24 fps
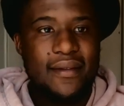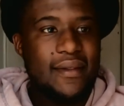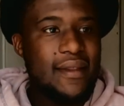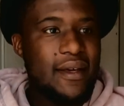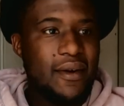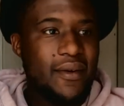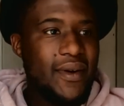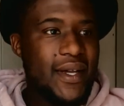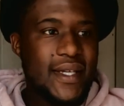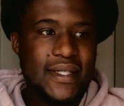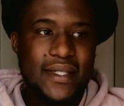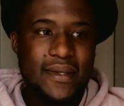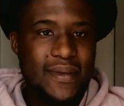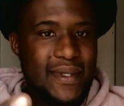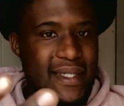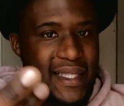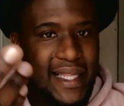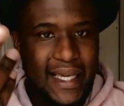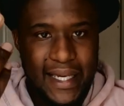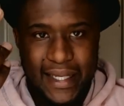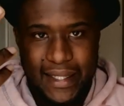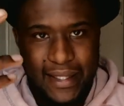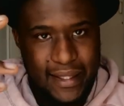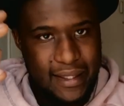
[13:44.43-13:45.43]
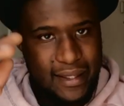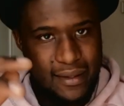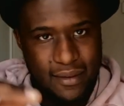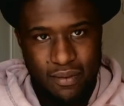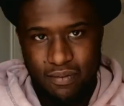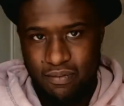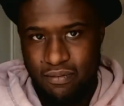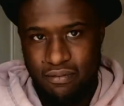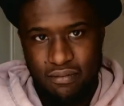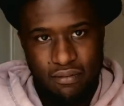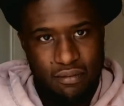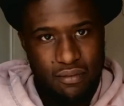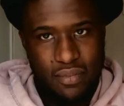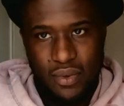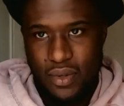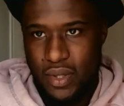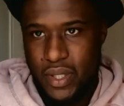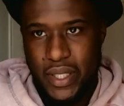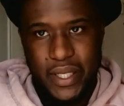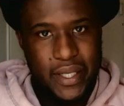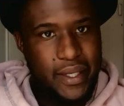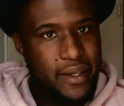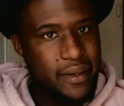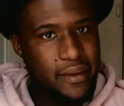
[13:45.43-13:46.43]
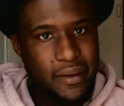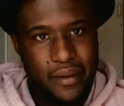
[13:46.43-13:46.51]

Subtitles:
The rest was like, just okay.